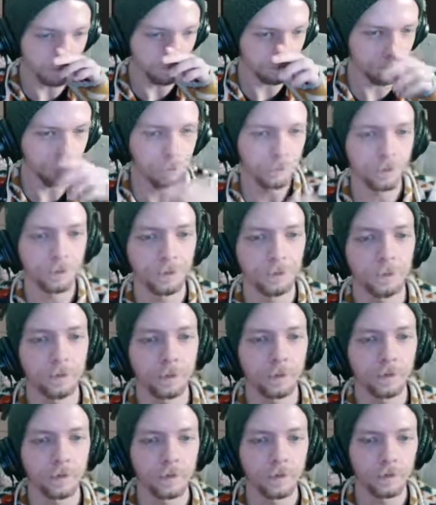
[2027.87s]
on my
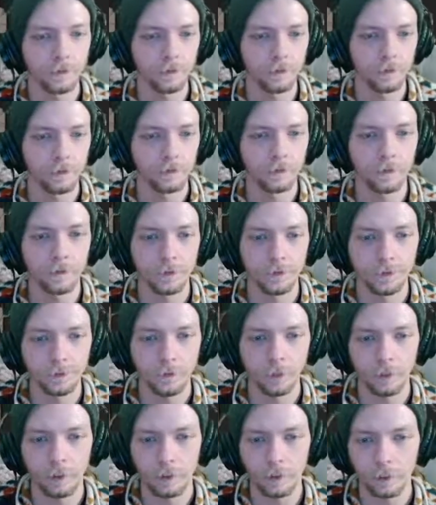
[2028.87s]
climbing system, where
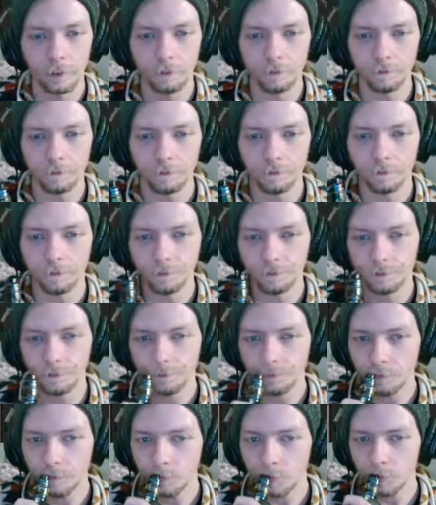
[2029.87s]
I was having this
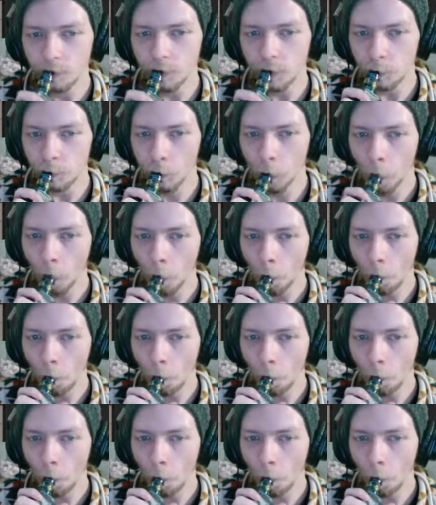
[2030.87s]
issue where my